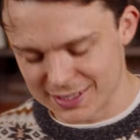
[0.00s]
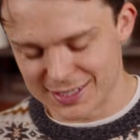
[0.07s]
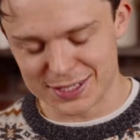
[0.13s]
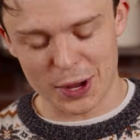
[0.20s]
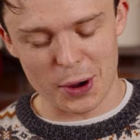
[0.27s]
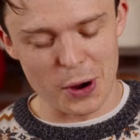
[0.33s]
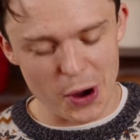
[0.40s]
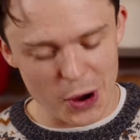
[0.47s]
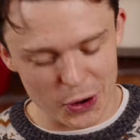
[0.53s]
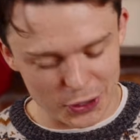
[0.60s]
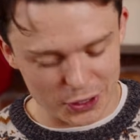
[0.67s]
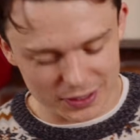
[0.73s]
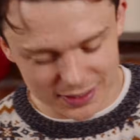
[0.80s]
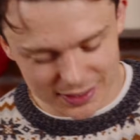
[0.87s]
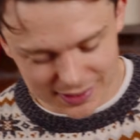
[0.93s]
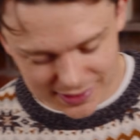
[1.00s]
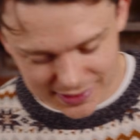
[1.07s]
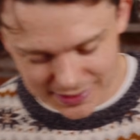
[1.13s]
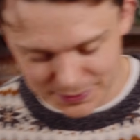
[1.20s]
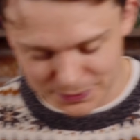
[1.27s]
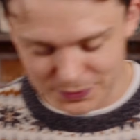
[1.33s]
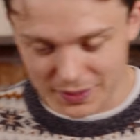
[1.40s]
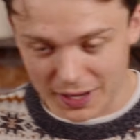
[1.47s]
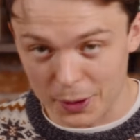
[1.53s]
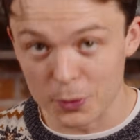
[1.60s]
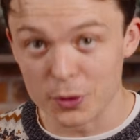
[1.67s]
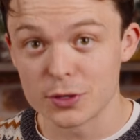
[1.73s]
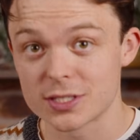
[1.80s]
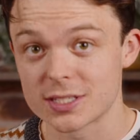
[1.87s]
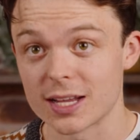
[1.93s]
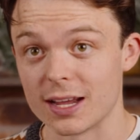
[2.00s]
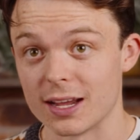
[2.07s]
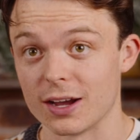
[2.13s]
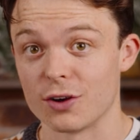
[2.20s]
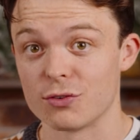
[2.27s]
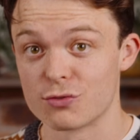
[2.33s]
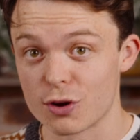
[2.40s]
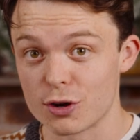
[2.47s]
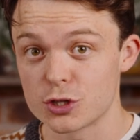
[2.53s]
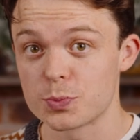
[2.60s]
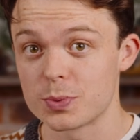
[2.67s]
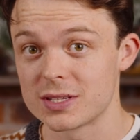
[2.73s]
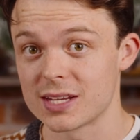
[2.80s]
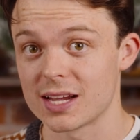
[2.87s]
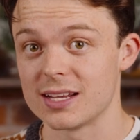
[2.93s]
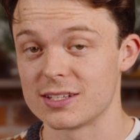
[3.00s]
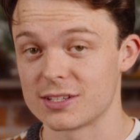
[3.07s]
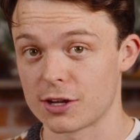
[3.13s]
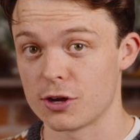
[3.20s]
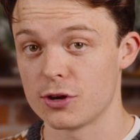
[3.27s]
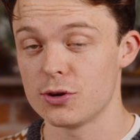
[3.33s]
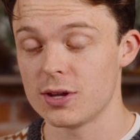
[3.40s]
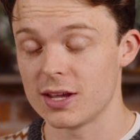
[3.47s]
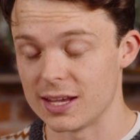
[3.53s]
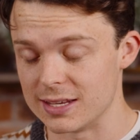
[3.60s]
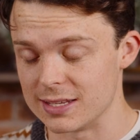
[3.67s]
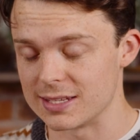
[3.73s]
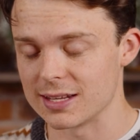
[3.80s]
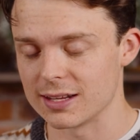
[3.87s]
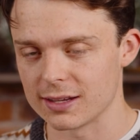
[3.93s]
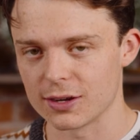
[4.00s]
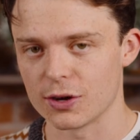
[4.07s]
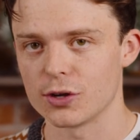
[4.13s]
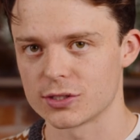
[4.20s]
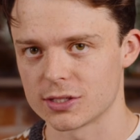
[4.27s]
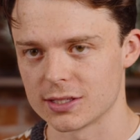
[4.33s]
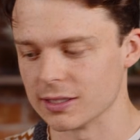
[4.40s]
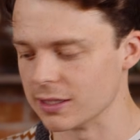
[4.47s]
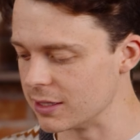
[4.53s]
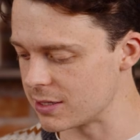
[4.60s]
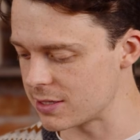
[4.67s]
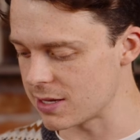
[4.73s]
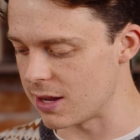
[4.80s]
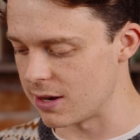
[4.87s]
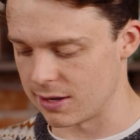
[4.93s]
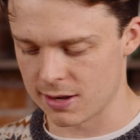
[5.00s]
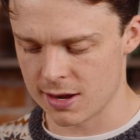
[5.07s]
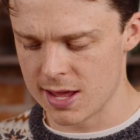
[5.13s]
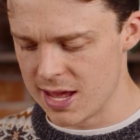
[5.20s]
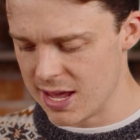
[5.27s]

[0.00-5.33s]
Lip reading: So hot. I will say a roast potato is like hotter than the sun.